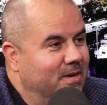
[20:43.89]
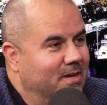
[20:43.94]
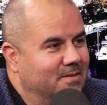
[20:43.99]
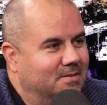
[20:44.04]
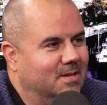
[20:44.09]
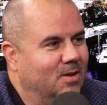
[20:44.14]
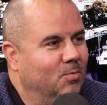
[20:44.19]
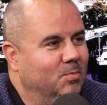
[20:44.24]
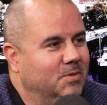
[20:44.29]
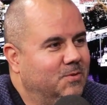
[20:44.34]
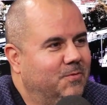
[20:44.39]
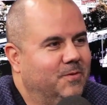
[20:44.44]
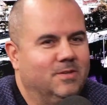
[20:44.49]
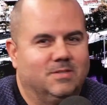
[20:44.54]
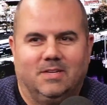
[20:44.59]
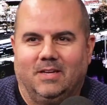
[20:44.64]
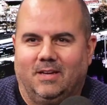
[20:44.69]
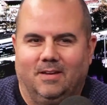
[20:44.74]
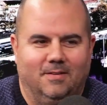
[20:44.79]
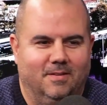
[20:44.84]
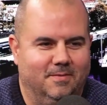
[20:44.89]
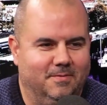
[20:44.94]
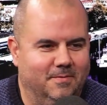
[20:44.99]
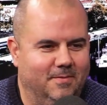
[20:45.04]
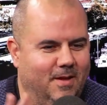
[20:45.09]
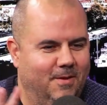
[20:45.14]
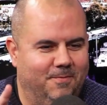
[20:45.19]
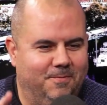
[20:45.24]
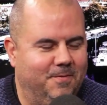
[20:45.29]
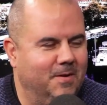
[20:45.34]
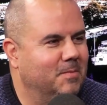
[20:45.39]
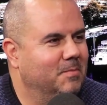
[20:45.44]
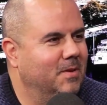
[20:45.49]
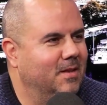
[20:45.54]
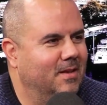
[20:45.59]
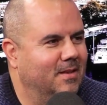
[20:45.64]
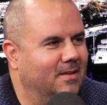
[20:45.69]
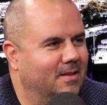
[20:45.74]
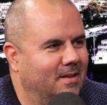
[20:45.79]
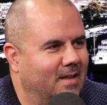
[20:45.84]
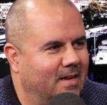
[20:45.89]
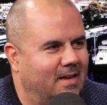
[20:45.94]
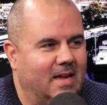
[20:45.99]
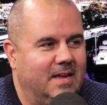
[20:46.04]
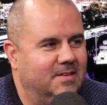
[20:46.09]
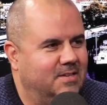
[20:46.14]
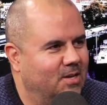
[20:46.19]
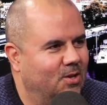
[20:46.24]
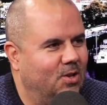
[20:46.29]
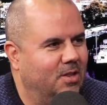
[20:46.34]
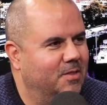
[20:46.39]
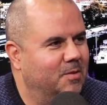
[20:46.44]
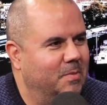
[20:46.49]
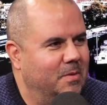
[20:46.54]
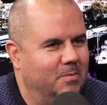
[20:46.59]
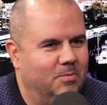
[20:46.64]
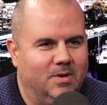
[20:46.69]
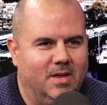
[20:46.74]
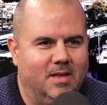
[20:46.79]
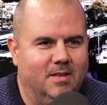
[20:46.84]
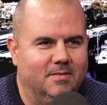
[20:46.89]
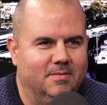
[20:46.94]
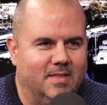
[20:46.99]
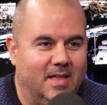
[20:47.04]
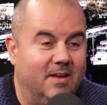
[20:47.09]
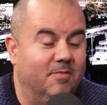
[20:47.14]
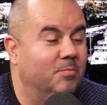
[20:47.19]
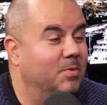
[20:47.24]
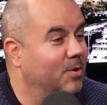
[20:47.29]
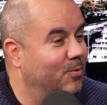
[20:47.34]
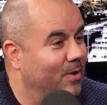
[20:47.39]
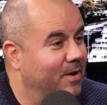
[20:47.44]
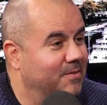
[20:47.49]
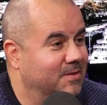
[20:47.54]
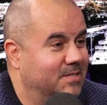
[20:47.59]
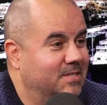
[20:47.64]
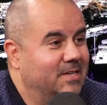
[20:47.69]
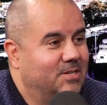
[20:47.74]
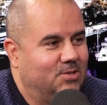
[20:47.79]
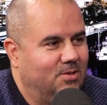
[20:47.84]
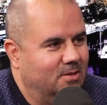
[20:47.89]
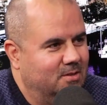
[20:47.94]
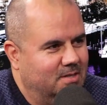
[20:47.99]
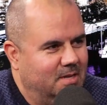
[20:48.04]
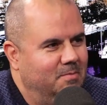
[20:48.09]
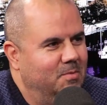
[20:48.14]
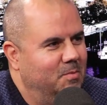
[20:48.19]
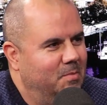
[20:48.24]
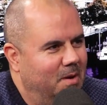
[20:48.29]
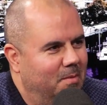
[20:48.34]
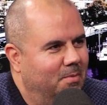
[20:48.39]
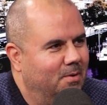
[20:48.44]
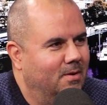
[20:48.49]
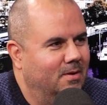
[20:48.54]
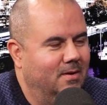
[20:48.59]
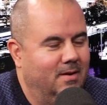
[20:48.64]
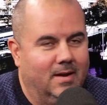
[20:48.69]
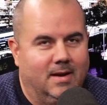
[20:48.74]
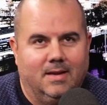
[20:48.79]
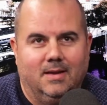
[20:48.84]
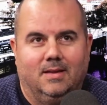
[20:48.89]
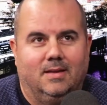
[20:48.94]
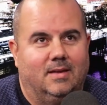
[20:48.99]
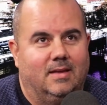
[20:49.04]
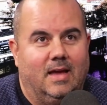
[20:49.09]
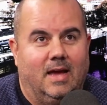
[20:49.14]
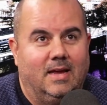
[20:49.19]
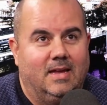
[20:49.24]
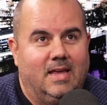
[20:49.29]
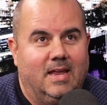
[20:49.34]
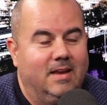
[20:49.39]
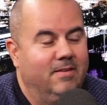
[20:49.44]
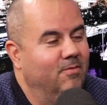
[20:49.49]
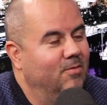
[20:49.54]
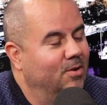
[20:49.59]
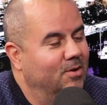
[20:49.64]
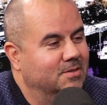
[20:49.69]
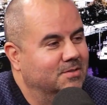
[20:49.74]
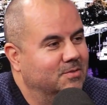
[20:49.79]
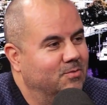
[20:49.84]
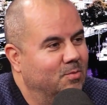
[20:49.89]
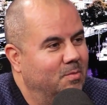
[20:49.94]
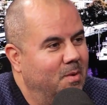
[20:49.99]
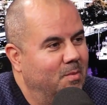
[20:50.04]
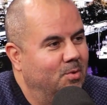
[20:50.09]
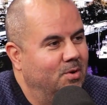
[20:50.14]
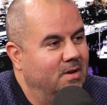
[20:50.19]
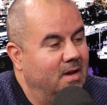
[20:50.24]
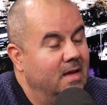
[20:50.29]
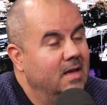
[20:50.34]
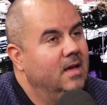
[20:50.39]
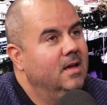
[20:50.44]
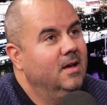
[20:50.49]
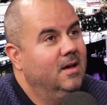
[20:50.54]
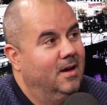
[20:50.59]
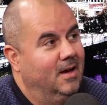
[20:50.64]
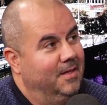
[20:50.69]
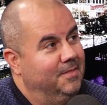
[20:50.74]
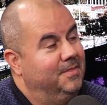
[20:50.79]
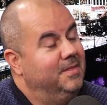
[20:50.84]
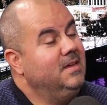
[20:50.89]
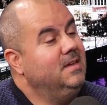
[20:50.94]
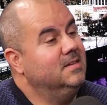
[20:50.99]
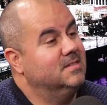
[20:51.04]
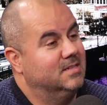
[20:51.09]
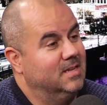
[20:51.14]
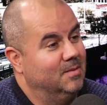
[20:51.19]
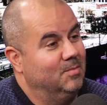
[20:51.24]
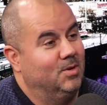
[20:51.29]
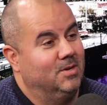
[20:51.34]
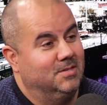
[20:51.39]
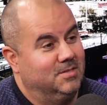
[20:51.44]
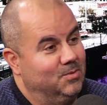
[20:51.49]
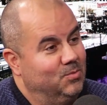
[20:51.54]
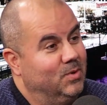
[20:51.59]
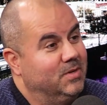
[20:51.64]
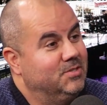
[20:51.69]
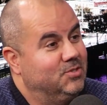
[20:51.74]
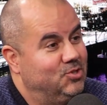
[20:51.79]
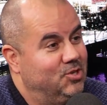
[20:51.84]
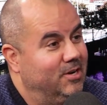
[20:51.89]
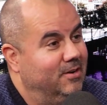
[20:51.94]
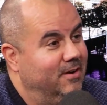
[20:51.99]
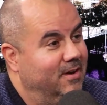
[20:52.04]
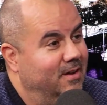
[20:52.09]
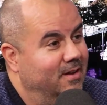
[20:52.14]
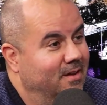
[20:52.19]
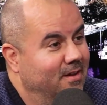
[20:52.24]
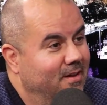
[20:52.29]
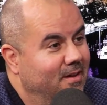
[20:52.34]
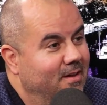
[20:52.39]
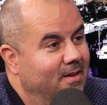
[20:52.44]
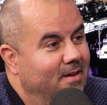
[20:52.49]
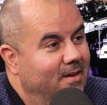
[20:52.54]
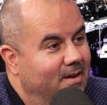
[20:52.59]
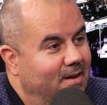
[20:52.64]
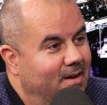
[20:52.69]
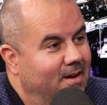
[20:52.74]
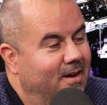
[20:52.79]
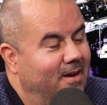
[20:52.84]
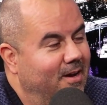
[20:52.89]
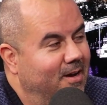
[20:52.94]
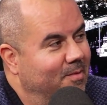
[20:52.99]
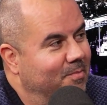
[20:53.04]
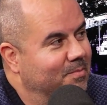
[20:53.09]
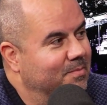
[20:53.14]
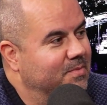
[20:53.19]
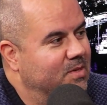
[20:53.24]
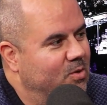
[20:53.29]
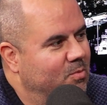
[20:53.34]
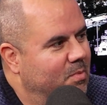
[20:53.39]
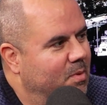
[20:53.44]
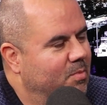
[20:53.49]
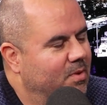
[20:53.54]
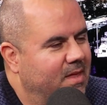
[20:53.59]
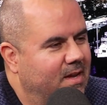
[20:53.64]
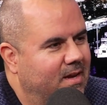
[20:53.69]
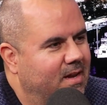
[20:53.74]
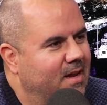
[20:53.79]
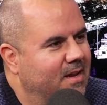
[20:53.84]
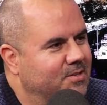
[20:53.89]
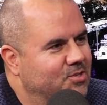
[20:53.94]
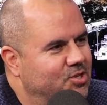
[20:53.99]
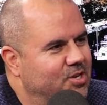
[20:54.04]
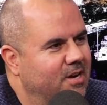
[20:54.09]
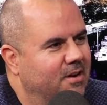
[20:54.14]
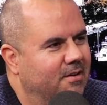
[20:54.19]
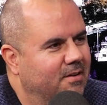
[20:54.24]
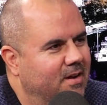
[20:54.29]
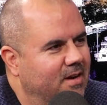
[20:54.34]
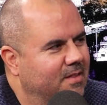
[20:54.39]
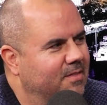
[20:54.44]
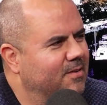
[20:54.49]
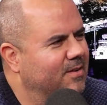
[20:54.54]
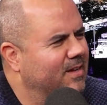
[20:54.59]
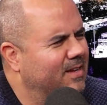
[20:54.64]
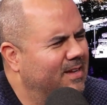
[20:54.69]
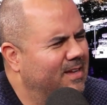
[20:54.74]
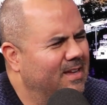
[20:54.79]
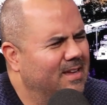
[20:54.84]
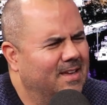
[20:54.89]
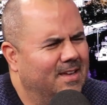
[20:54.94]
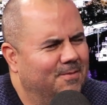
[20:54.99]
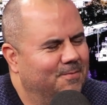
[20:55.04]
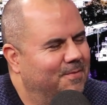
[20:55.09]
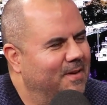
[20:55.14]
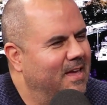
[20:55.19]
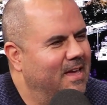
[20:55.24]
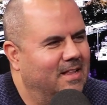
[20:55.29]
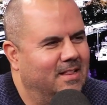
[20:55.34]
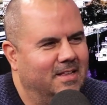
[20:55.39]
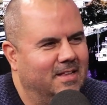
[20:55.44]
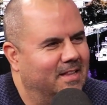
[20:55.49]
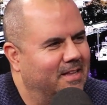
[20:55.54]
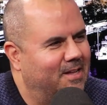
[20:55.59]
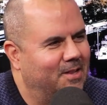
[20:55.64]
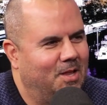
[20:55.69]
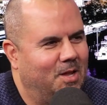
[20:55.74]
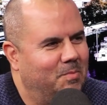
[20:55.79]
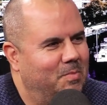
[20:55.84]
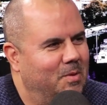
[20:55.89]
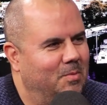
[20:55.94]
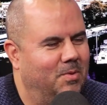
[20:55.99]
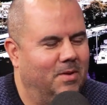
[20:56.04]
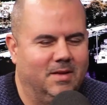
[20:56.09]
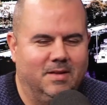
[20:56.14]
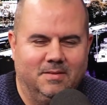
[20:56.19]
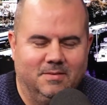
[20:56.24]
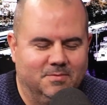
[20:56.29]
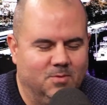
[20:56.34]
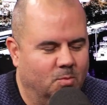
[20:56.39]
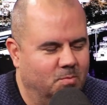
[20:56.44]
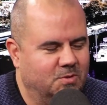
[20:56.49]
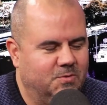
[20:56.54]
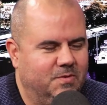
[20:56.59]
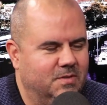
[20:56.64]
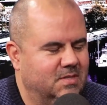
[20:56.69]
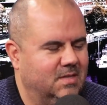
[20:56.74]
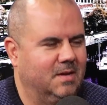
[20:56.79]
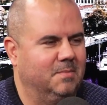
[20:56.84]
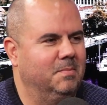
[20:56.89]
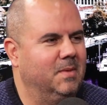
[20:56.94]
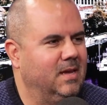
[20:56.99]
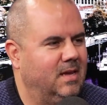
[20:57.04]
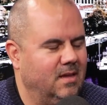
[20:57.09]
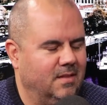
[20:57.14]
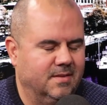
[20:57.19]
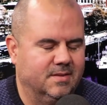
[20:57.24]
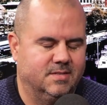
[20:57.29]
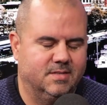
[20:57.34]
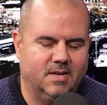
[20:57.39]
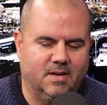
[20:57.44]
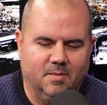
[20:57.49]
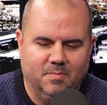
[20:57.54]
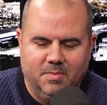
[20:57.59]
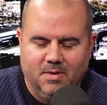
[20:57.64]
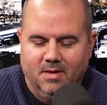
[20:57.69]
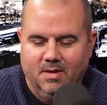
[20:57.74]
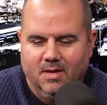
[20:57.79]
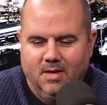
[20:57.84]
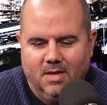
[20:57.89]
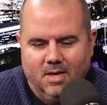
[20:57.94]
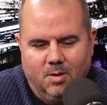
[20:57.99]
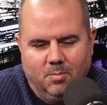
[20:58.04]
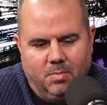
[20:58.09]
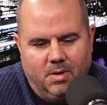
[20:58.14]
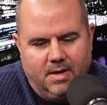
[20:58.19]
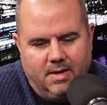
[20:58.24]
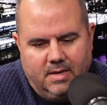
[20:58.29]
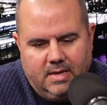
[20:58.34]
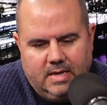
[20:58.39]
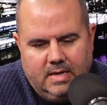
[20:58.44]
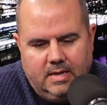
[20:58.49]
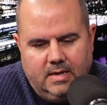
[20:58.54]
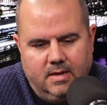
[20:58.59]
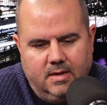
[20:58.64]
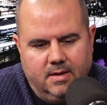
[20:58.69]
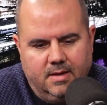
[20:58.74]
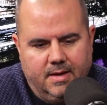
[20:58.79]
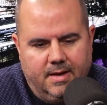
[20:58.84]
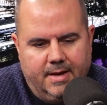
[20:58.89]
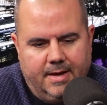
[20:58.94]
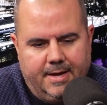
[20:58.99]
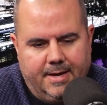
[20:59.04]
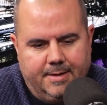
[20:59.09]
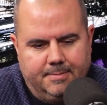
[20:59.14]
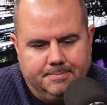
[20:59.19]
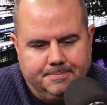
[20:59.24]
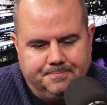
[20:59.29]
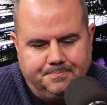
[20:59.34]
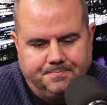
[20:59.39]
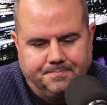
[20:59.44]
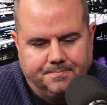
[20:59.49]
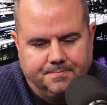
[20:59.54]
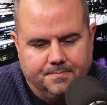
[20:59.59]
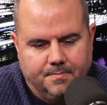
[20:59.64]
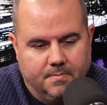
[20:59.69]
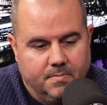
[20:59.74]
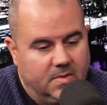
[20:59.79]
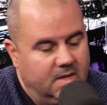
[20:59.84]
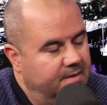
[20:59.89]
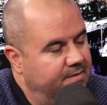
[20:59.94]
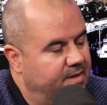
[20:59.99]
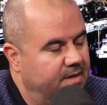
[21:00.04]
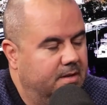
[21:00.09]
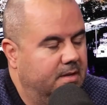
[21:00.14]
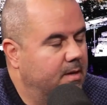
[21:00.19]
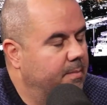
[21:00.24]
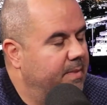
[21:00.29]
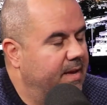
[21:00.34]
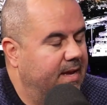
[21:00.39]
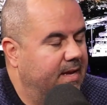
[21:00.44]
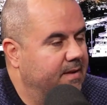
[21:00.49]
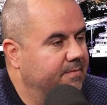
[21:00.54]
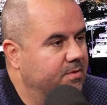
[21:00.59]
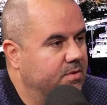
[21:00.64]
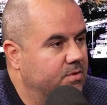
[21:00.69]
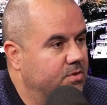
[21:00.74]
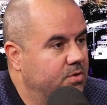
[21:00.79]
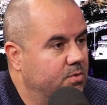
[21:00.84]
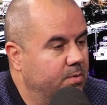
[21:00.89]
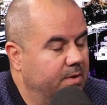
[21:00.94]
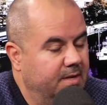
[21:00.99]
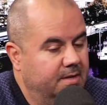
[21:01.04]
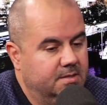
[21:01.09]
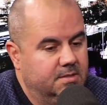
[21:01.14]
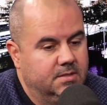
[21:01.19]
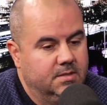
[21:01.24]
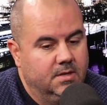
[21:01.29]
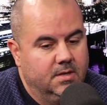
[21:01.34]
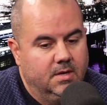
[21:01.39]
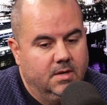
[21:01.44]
It almost feels like a figment. Like I tell other people that have been around the station a long time, you remember? And I can't even honestly remember it. I think his name honestly was Jerry. Do you remember that guy, Jerry? And they're like, yeah, vaguely. Like a lot of people, it almost feels like I'm making this up. But he didn't come back after the 2 weeks.